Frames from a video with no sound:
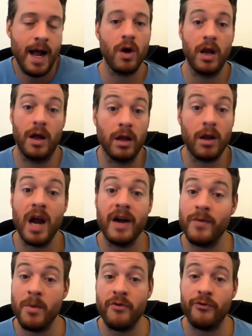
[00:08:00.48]
A lot of
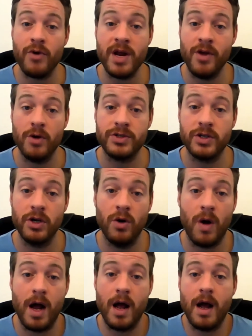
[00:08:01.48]
them are free though too.
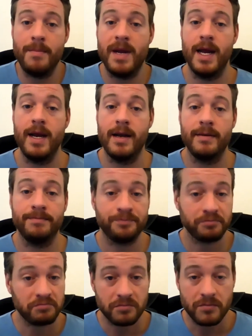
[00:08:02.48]
I
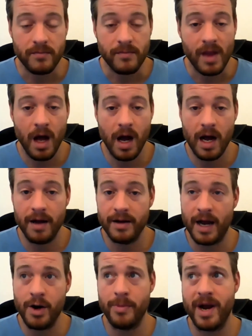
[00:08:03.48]

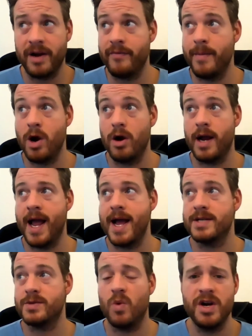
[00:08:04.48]
know Bank of America
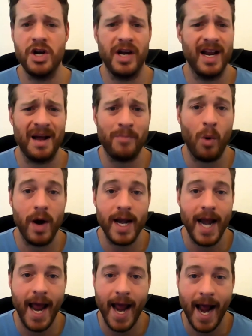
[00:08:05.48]
has one. You get
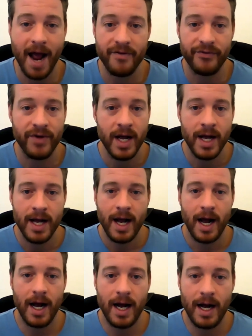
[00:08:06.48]
1.5
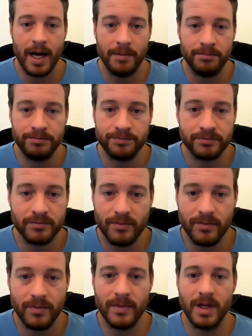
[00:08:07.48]
points
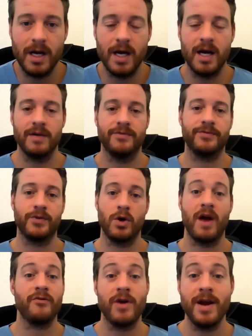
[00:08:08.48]
for
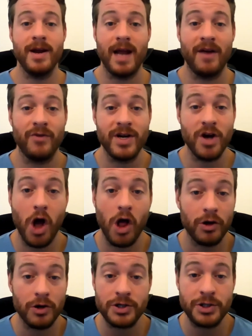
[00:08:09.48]
every
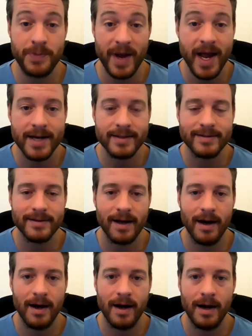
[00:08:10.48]
dollar spent,
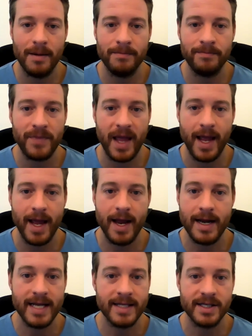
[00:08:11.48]
and
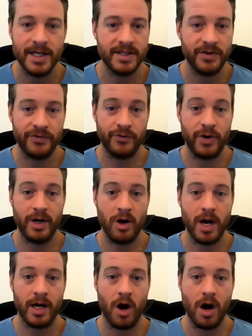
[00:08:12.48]
it's a free
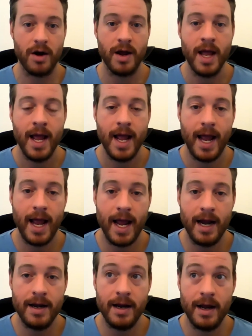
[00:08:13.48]
credit card,
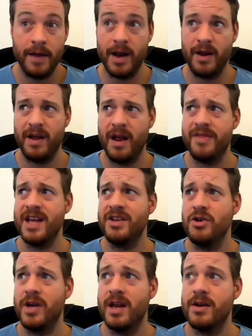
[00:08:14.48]
and I think
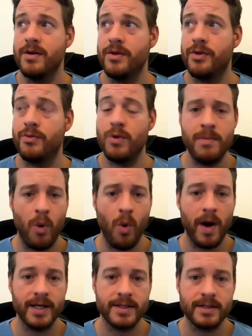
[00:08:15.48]
you get 3
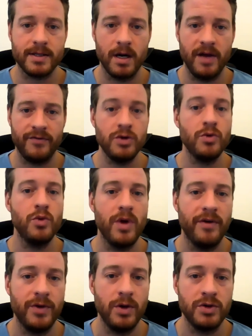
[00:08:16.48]
points if
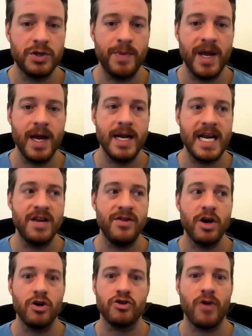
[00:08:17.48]
you spend in
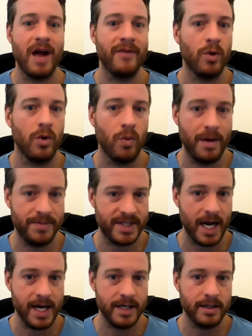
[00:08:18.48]
their travel
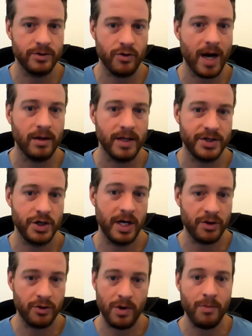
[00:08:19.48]
website directly. So you
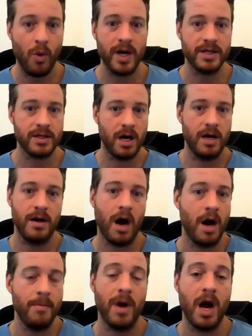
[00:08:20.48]
get 3 points
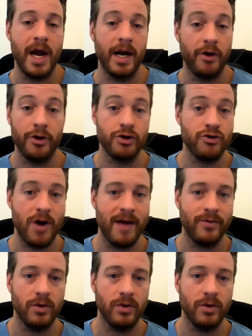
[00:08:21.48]
on buying other travel